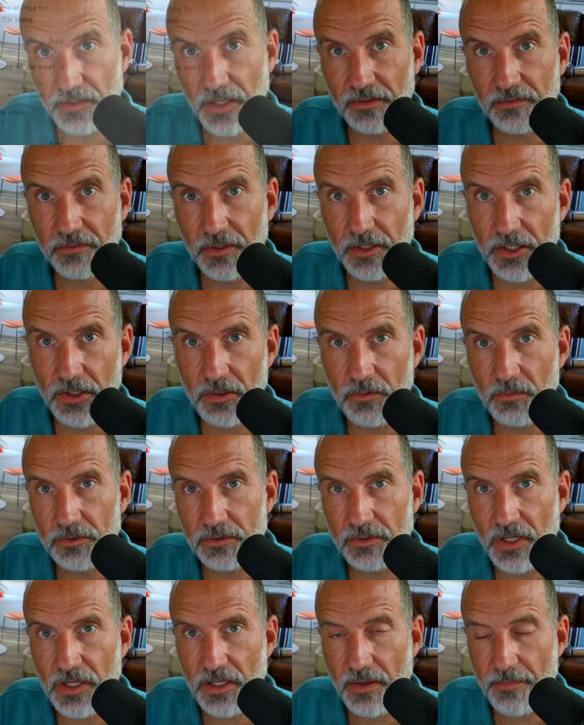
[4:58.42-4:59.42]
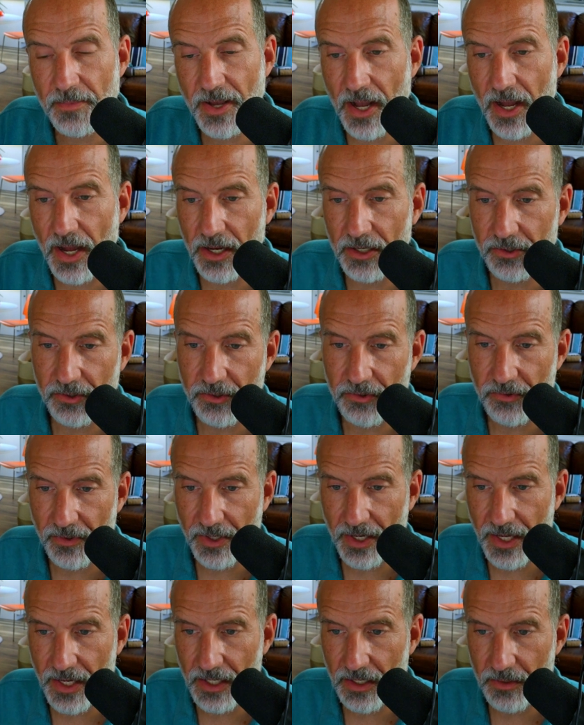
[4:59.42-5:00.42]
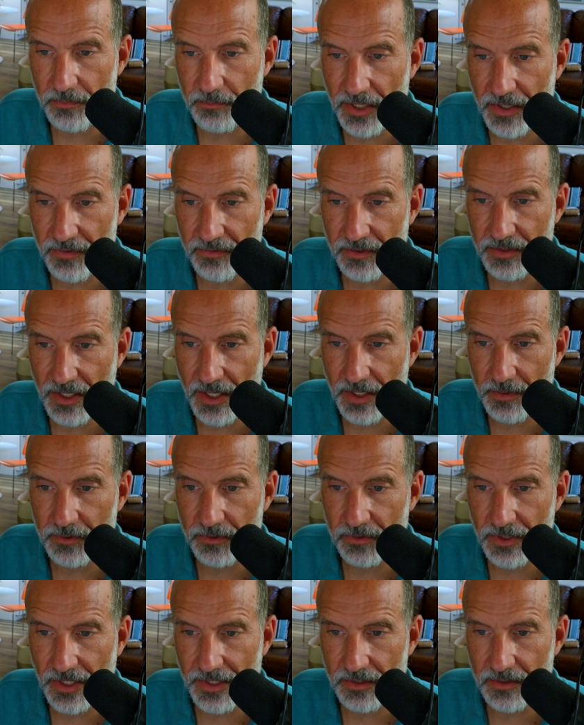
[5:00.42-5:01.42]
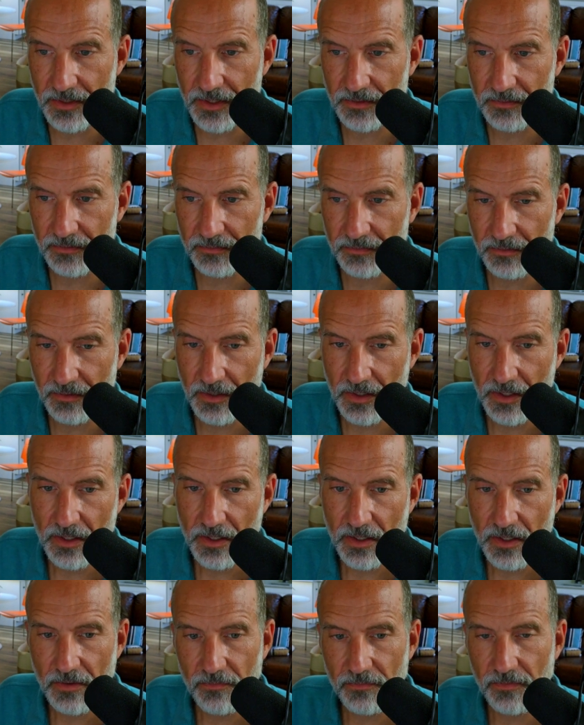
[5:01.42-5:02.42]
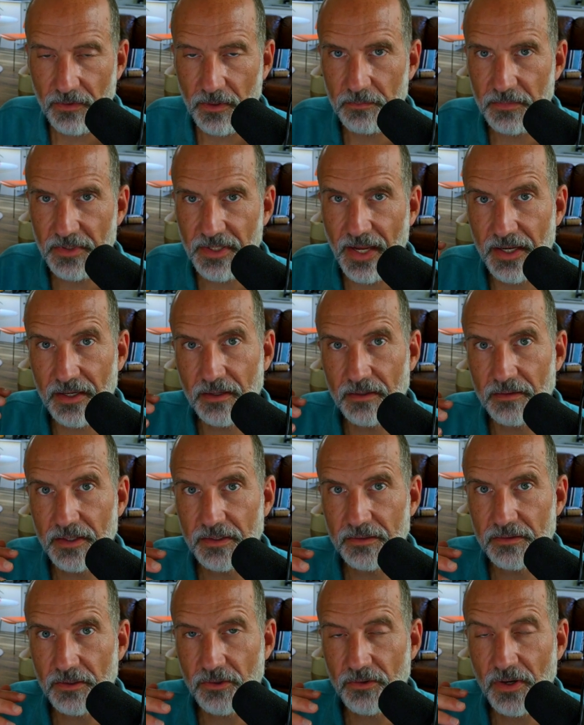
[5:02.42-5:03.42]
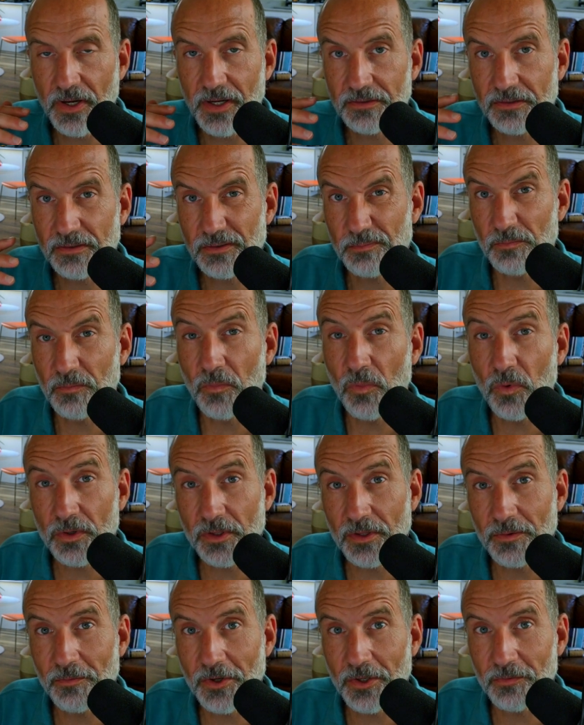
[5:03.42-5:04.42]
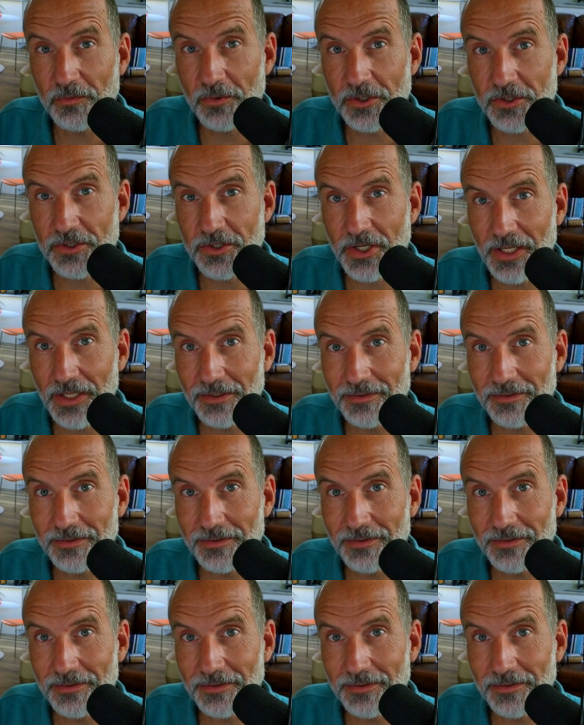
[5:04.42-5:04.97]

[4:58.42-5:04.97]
next video, we'll talk about how to create a pivot table like this from data that's across more than one worksheet.